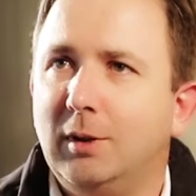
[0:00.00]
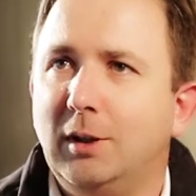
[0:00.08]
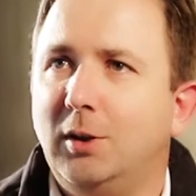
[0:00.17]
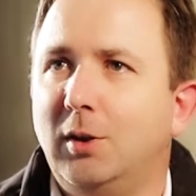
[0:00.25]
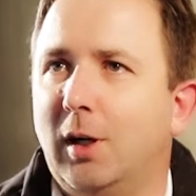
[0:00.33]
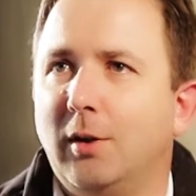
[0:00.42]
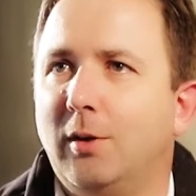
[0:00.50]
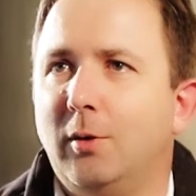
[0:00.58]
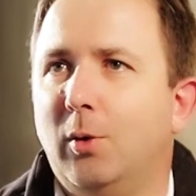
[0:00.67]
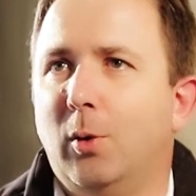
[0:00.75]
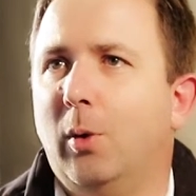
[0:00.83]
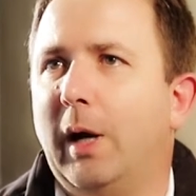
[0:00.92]
teach you how to
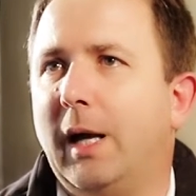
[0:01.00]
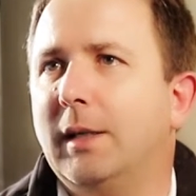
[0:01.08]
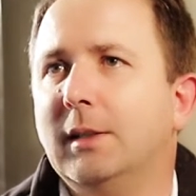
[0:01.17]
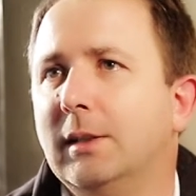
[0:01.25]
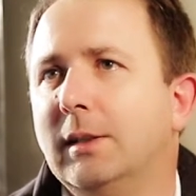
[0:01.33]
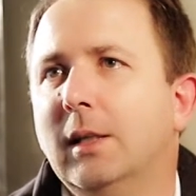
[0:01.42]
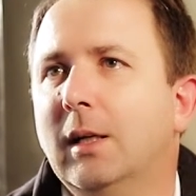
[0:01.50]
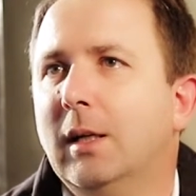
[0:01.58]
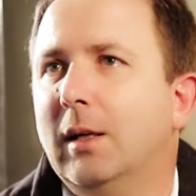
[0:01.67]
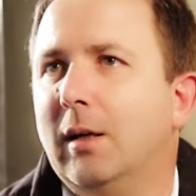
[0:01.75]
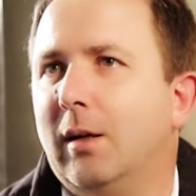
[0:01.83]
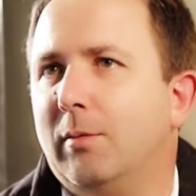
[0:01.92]
draw hands.
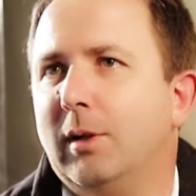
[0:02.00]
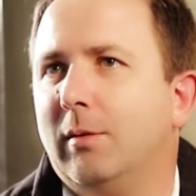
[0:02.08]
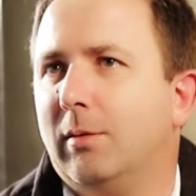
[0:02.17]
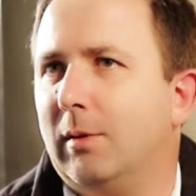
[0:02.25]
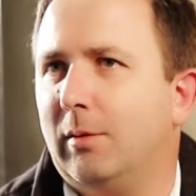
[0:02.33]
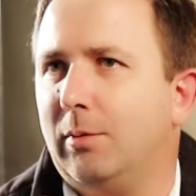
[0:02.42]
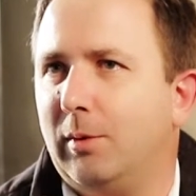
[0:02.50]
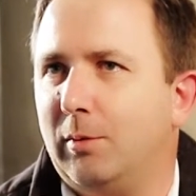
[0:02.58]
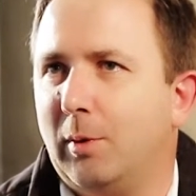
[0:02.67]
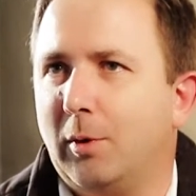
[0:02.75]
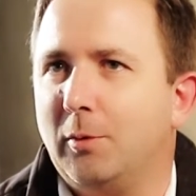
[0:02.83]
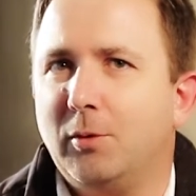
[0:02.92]
I think if, if
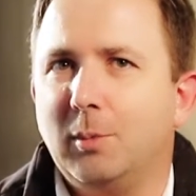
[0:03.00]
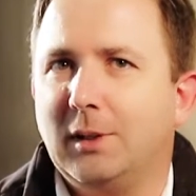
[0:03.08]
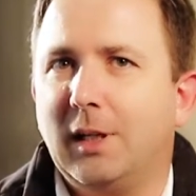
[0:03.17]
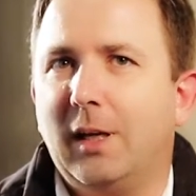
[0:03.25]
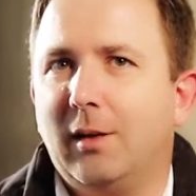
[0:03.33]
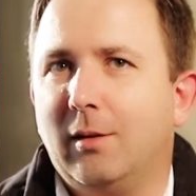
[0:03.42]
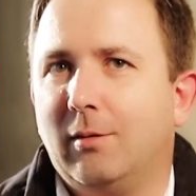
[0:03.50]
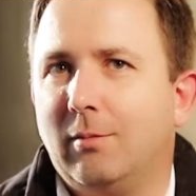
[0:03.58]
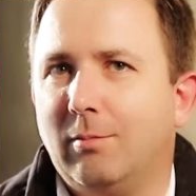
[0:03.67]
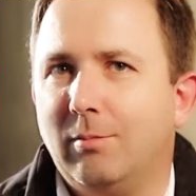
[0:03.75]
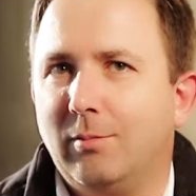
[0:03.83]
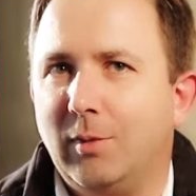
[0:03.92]
I'm not
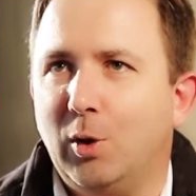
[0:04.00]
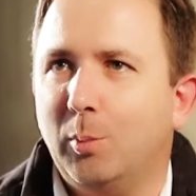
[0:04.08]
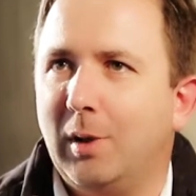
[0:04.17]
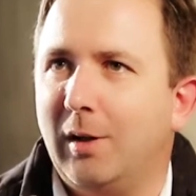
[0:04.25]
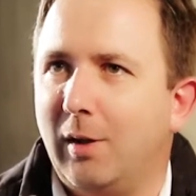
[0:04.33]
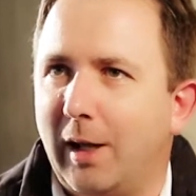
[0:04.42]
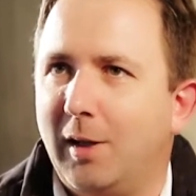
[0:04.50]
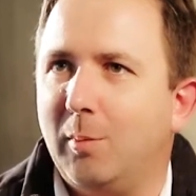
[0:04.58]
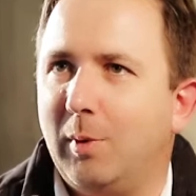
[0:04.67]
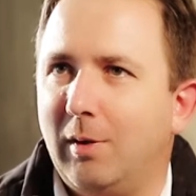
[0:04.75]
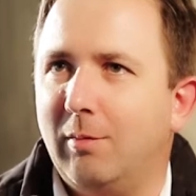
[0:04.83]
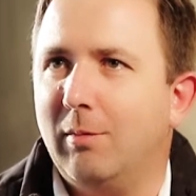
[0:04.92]
mistaken, the human
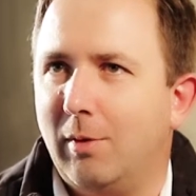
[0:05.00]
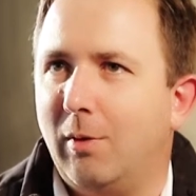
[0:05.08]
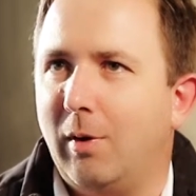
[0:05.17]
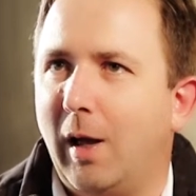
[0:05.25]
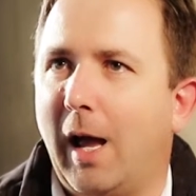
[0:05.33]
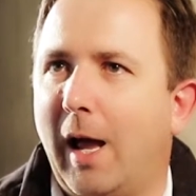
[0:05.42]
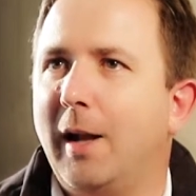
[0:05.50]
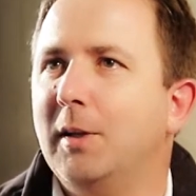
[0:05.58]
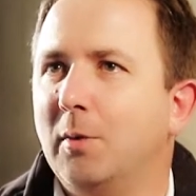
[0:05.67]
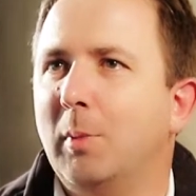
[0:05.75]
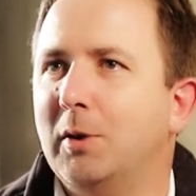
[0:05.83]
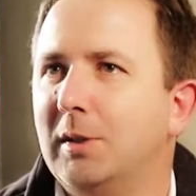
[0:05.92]
anatomy, a hand is
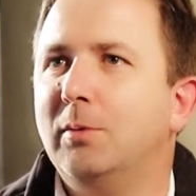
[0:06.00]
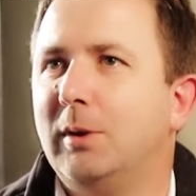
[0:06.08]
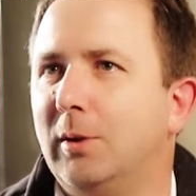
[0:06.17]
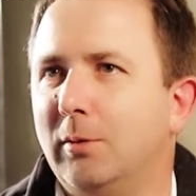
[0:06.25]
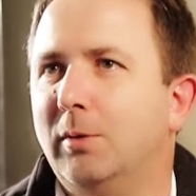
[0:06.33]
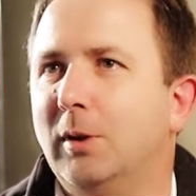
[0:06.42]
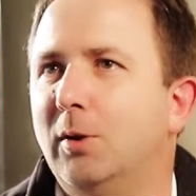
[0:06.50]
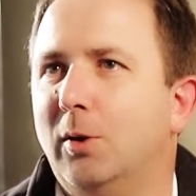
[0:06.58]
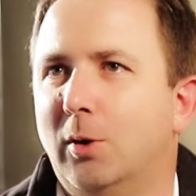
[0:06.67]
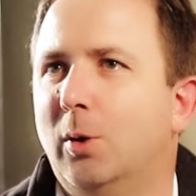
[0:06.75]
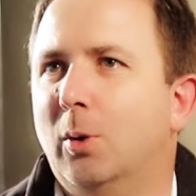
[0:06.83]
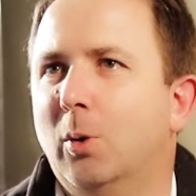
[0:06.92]
the most difficult thing to
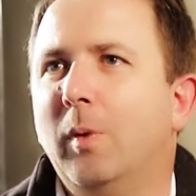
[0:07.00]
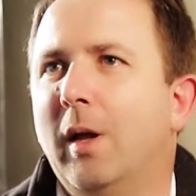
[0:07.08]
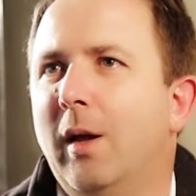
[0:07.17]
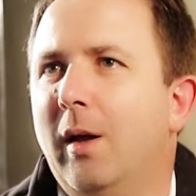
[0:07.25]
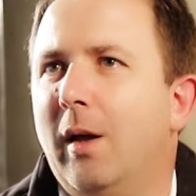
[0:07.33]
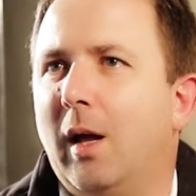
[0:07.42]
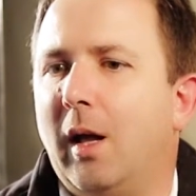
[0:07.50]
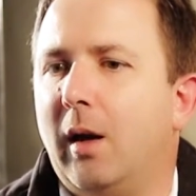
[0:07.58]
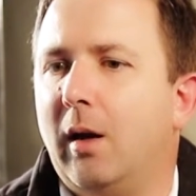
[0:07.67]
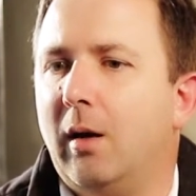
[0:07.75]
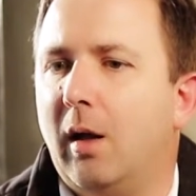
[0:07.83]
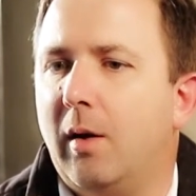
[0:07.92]
draw.
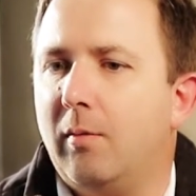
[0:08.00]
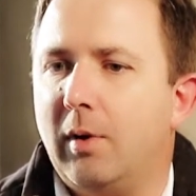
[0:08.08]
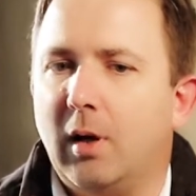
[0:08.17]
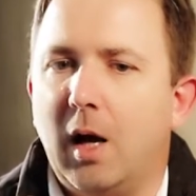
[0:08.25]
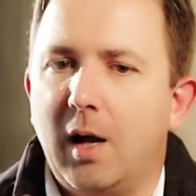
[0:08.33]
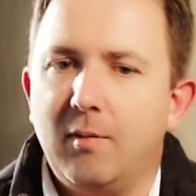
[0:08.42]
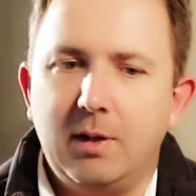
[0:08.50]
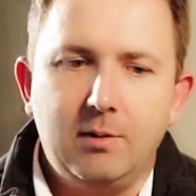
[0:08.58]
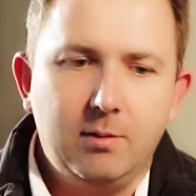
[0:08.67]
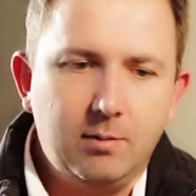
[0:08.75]
And the guy that,